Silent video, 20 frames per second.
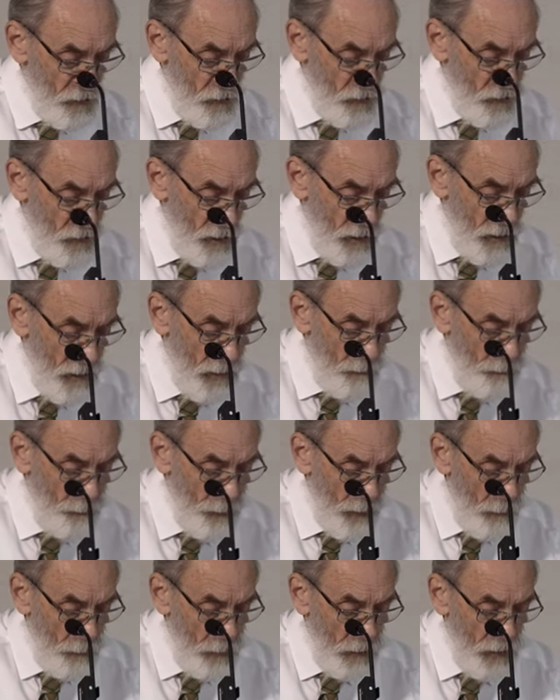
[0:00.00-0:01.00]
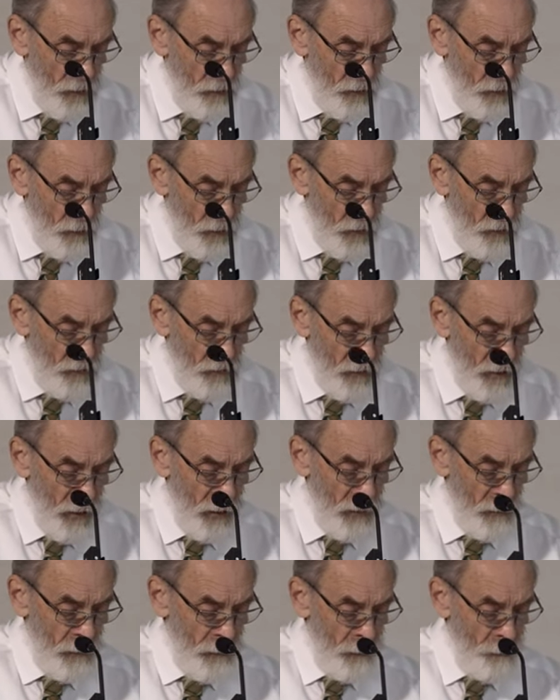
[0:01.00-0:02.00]
to say, place of a
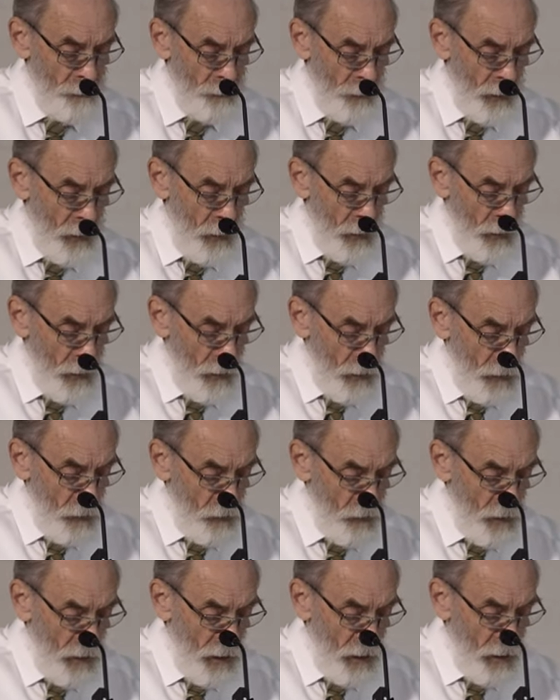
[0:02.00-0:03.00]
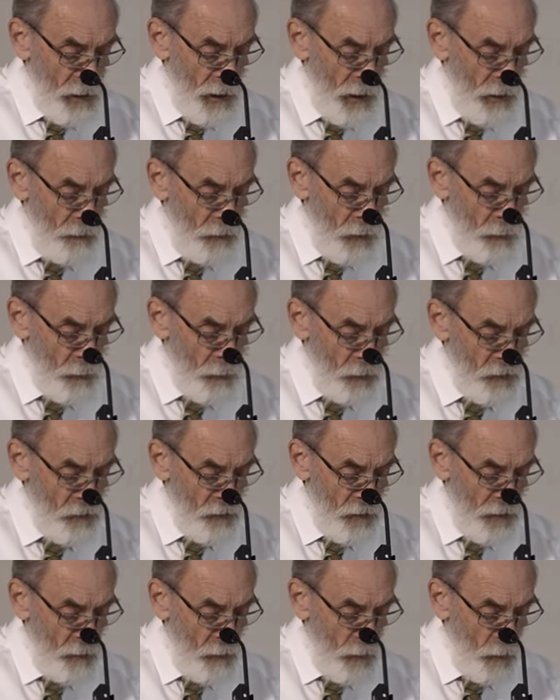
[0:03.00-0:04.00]
skull, they gave him
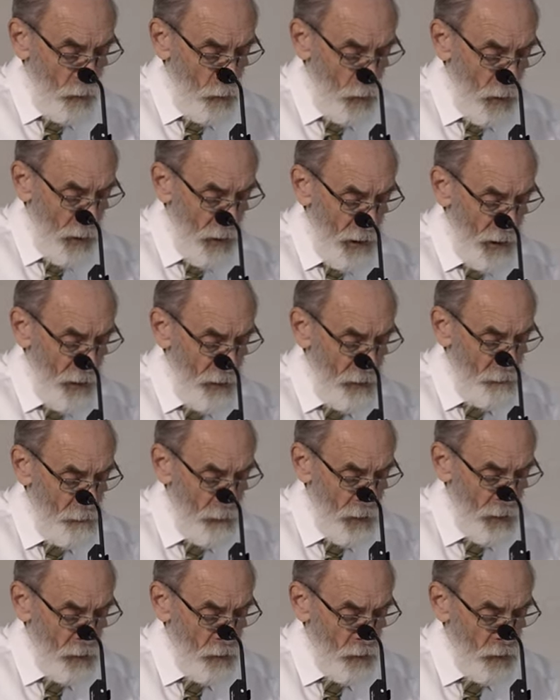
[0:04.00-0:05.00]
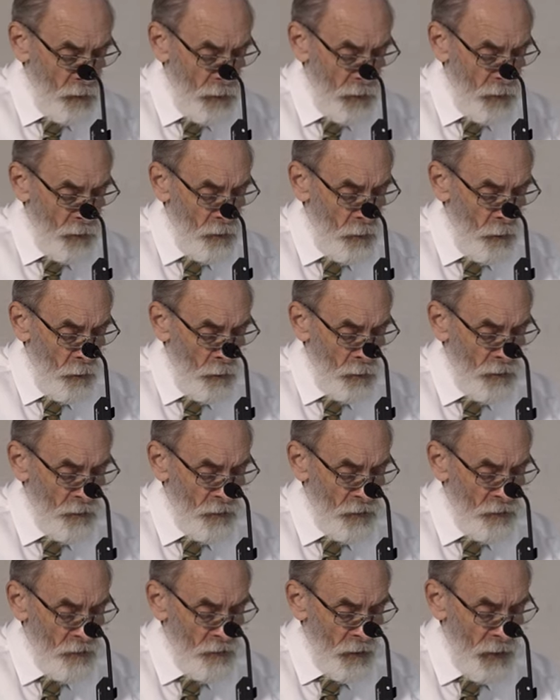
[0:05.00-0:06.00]
sour wine mingled with gall
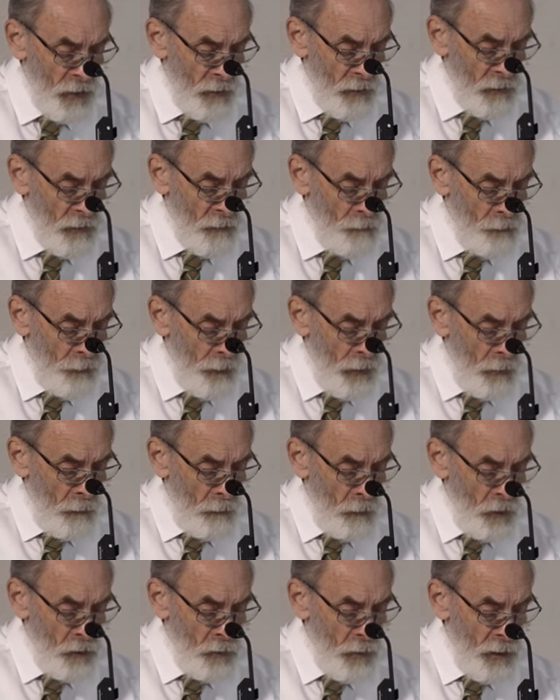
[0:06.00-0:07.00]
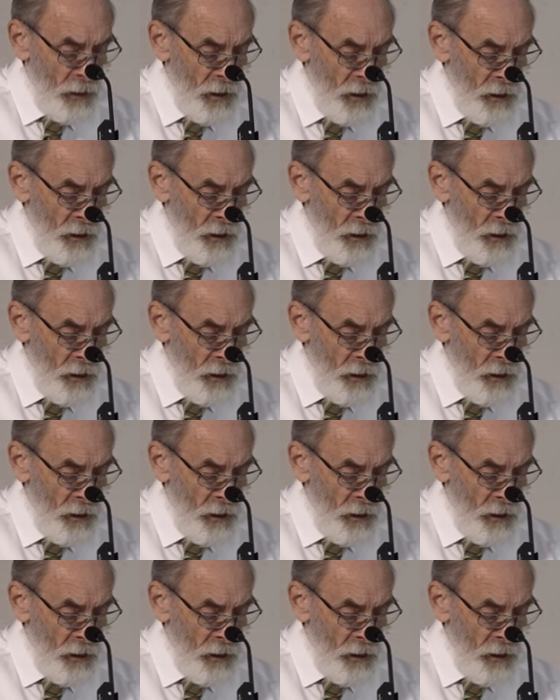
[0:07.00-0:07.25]
to drink but when he